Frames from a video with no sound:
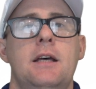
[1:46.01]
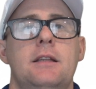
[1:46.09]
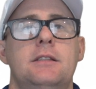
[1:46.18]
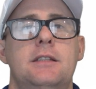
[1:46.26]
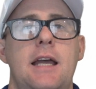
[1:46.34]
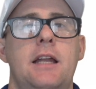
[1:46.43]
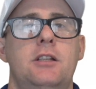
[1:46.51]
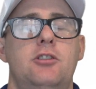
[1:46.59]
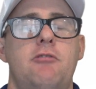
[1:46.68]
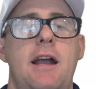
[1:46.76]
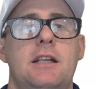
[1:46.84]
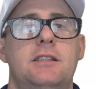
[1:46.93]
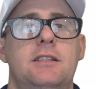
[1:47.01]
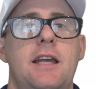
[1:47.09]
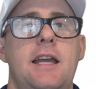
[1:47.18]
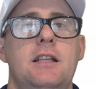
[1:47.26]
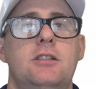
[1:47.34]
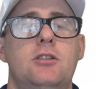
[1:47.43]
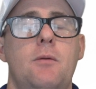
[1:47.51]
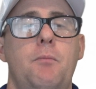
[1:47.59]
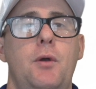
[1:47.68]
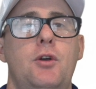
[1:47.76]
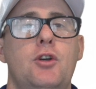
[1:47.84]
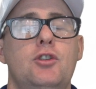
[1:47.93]
the standard scratch states that
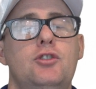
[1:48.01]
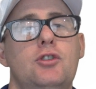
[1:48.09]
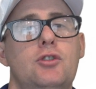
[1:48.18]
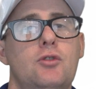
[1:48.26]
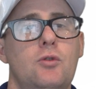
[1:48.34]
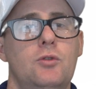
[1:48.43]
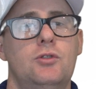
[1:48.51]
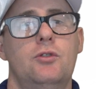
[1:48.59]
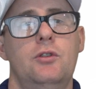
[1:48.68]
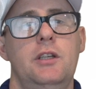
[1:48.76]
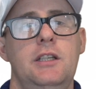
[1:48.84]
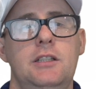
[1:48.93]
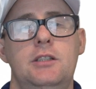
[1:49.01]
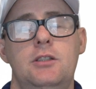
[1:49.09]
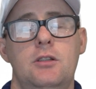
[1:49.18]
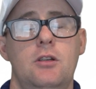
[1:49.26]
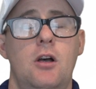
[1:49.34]
because the scores on these